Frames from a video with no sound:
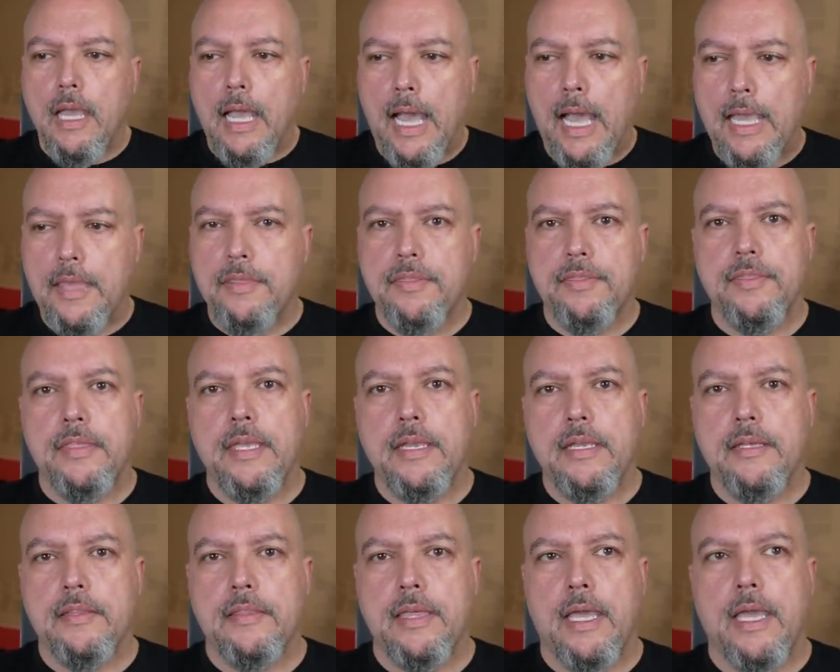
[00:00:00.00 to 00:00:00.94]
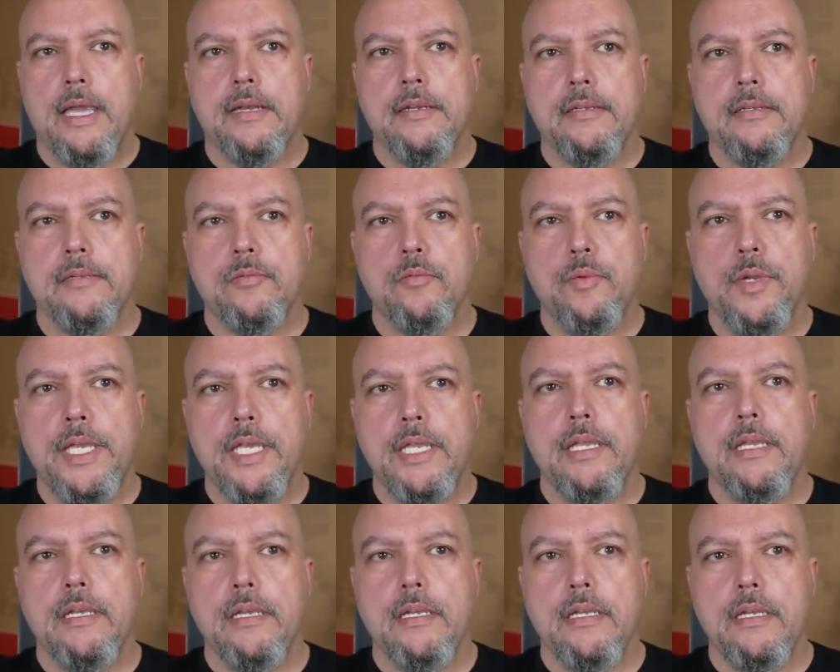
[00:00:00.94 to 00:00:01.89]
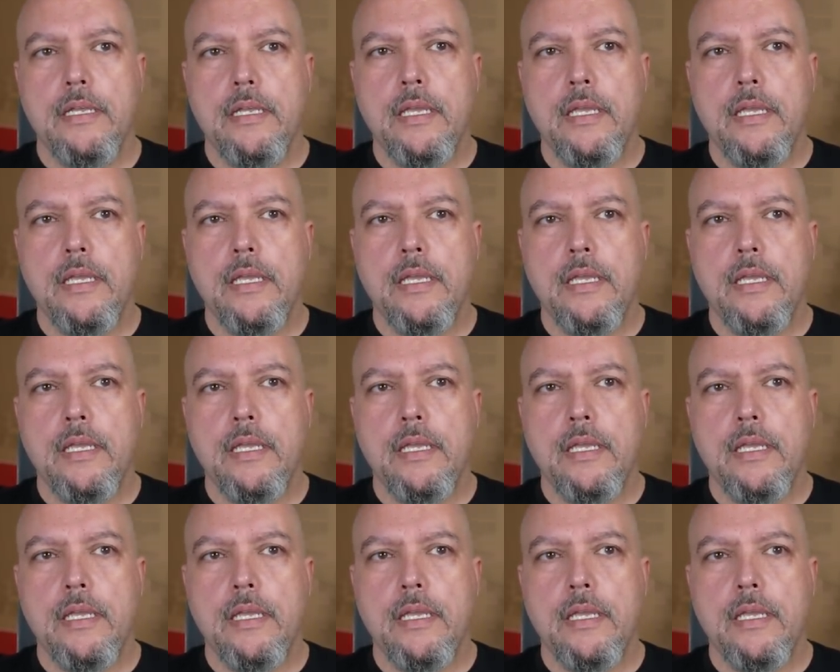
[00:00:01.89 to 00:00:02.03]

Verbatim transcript: I think that we